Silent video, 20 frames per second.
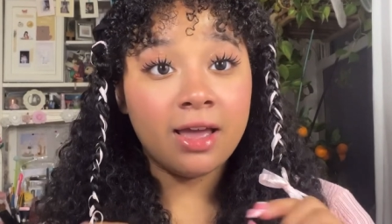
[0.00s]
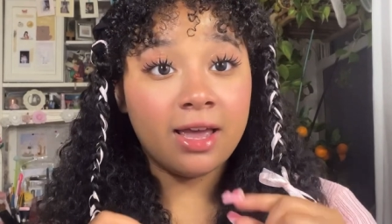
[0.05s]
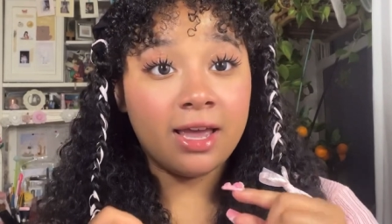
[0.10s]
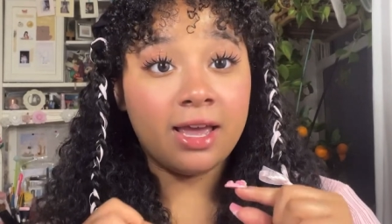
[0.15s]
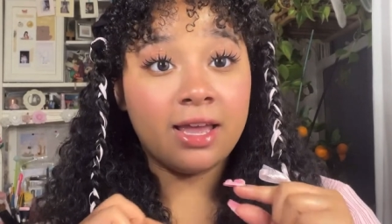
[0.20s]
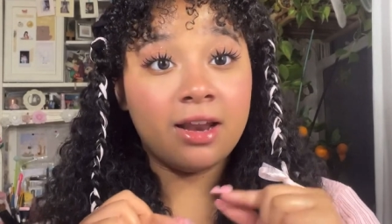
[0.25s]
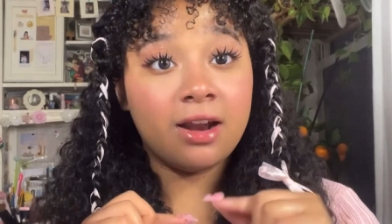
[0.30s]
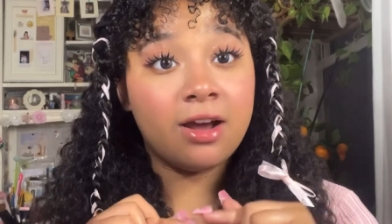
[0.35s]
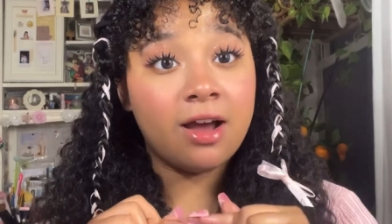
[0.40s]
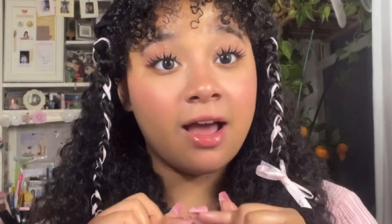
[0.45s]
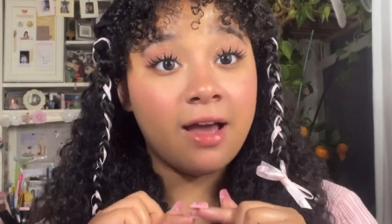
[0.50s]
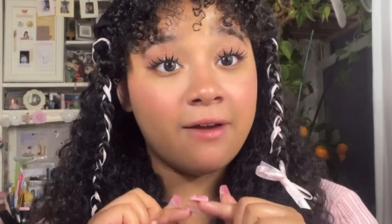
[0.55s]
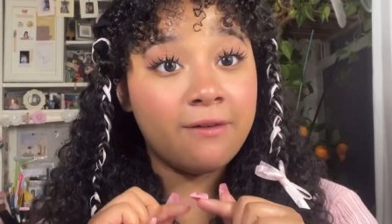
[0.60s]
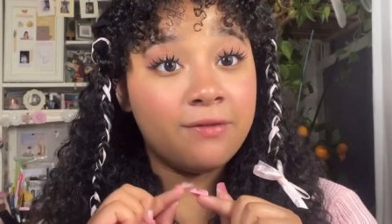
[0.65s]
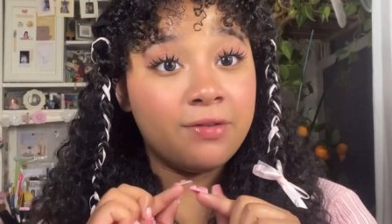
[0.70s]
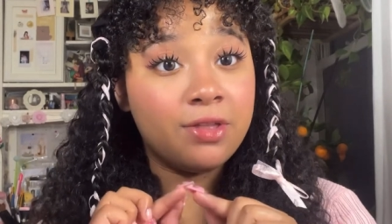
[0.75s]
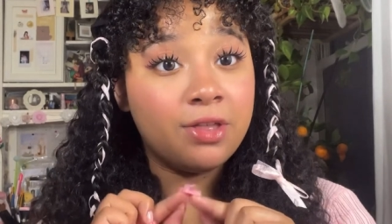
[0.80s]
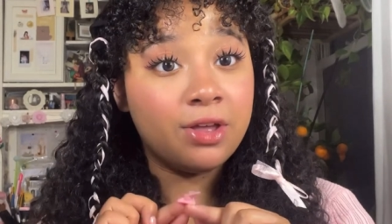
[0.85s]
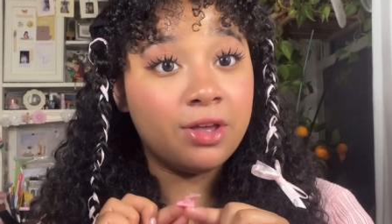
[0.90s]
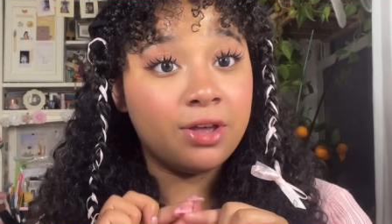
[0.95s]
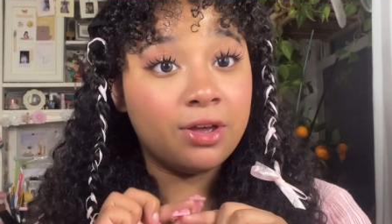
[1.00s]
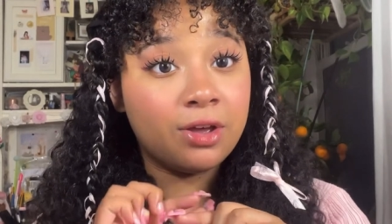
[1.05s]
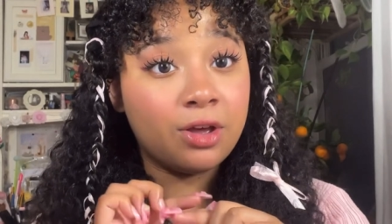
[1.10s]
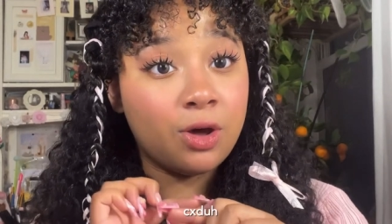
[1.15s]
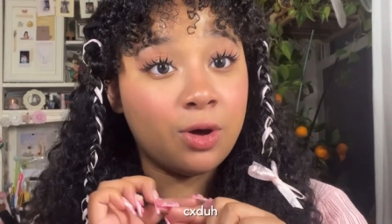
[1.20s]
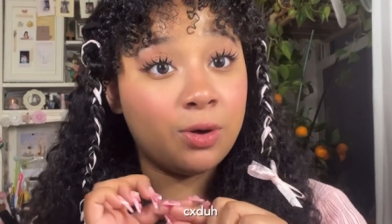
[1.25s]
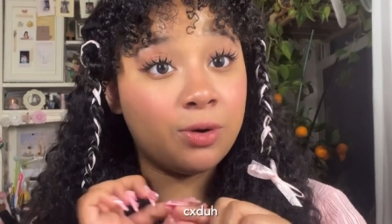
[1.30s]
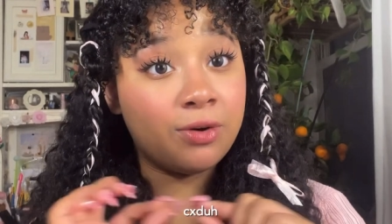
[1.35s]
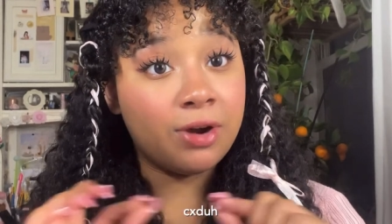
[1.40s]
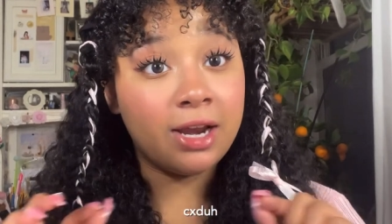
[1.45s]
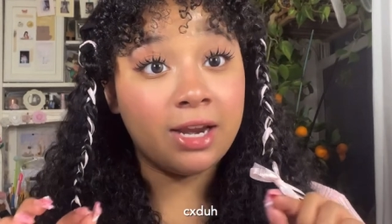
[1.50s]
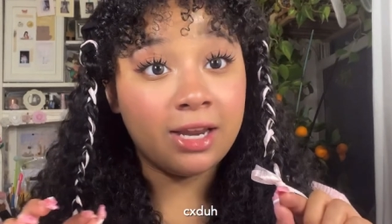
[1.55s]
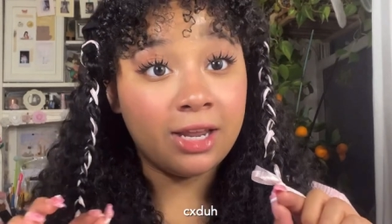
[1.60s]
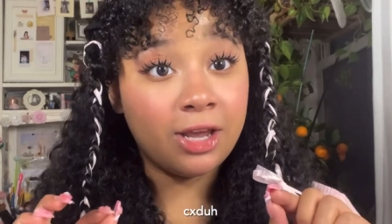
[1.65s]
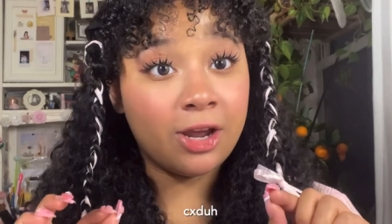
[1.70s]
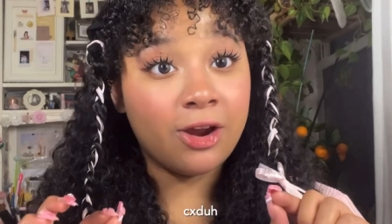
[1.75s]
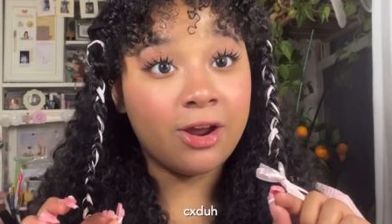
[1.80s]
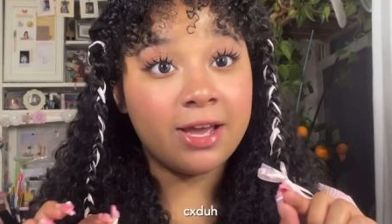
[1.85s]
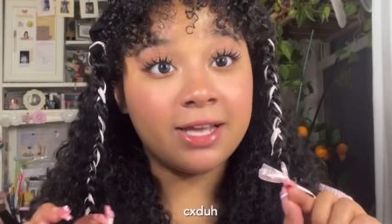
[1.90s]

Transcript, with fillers: and I'll have the code right here.